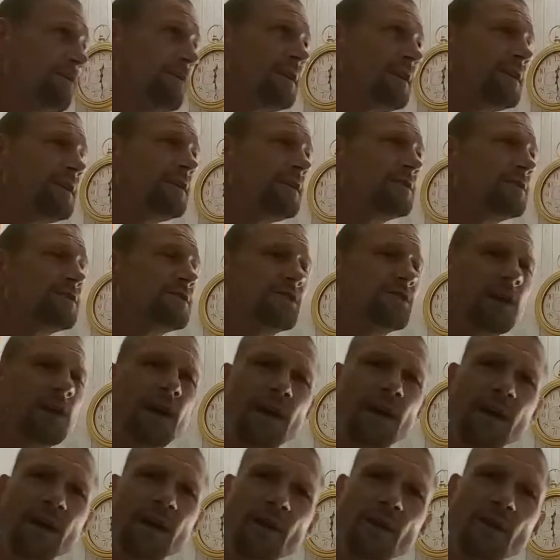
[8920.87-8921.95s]
didn't
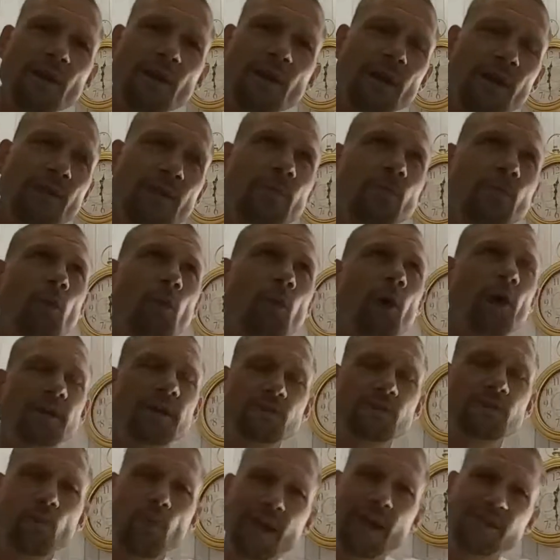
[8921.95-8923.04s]
start in
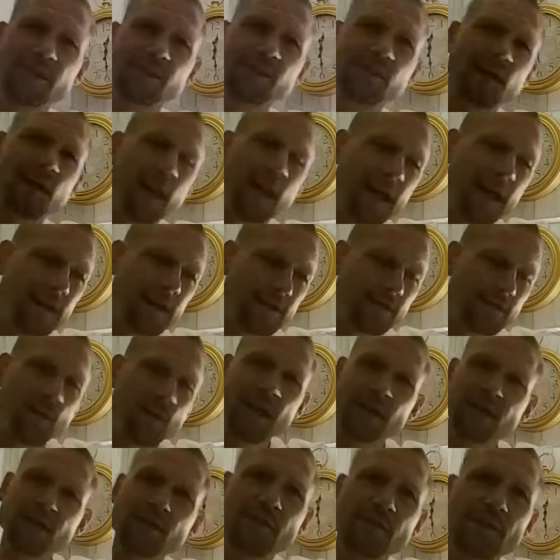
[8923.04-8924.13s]
white Western lands, where
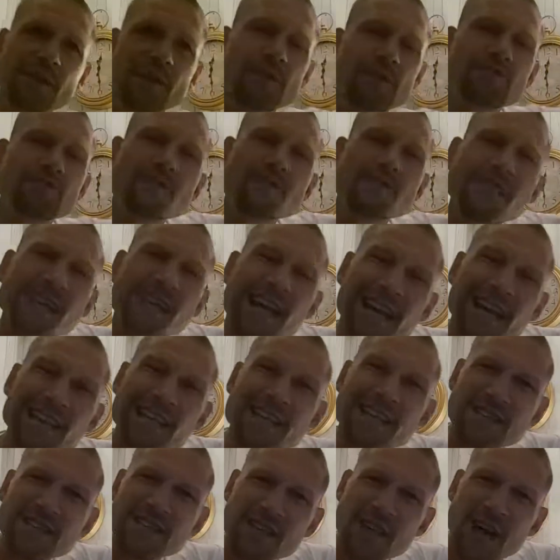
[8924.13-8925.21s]
do you think Christianity
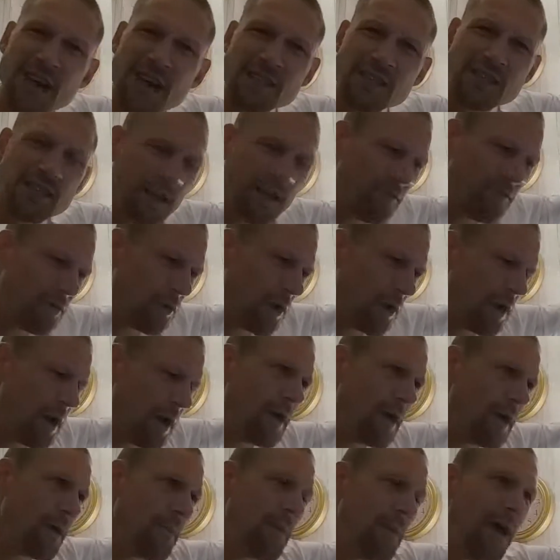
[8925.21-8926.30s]
started, everyone?
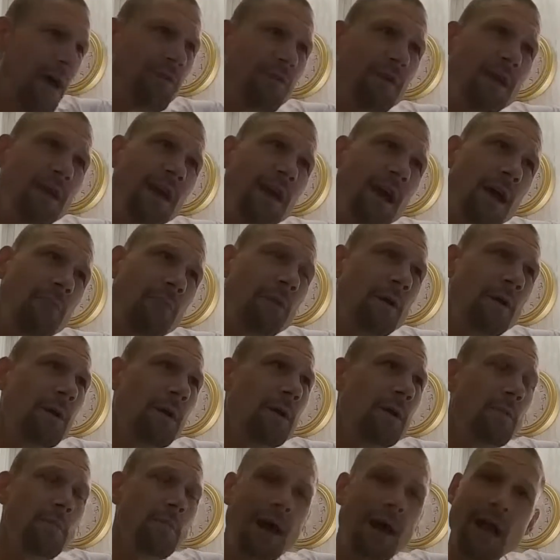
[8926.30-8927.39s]
Bethlehem,
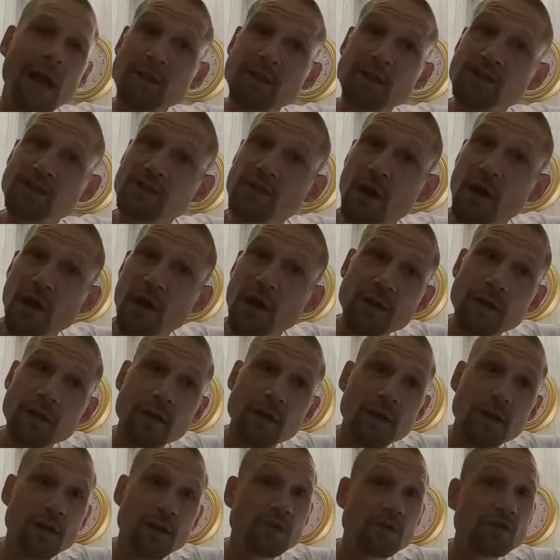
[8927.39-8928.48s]
Palestine,
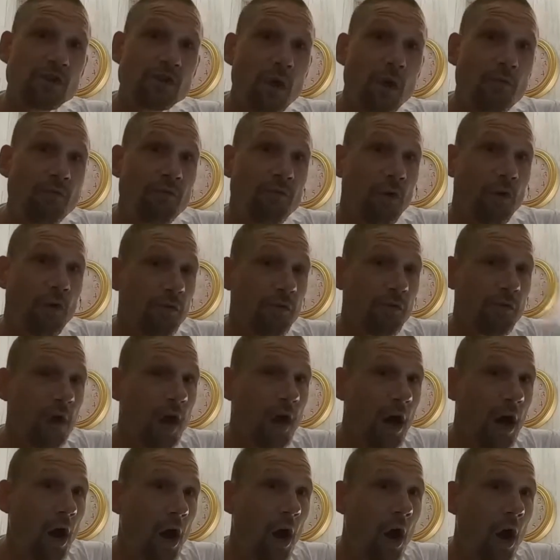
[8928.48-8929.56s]
and so forth
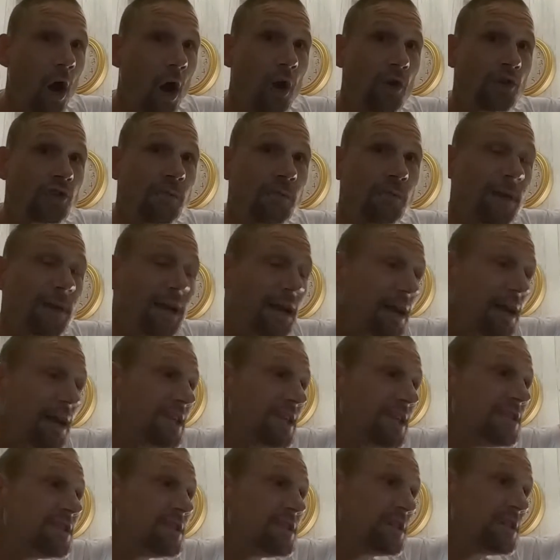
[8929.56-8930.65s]
are hot Middle
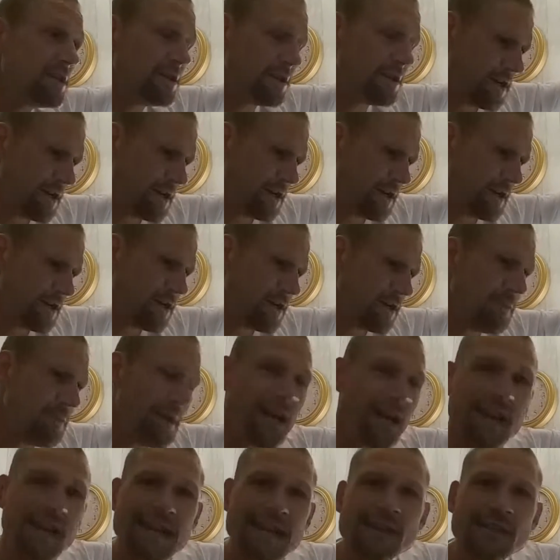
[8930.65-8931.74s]
Eastern. The
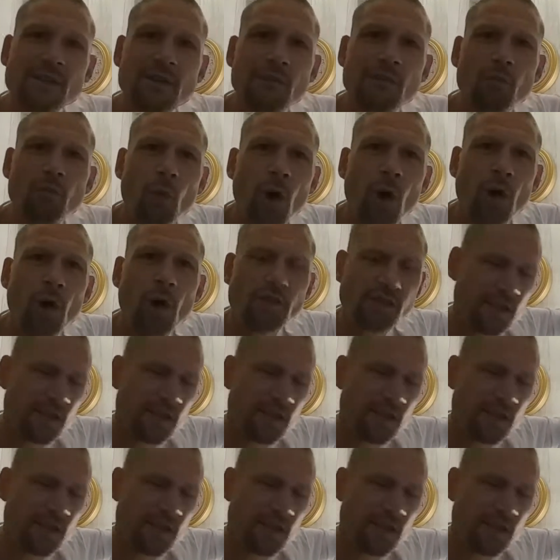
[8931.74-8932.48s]
Middle East of what is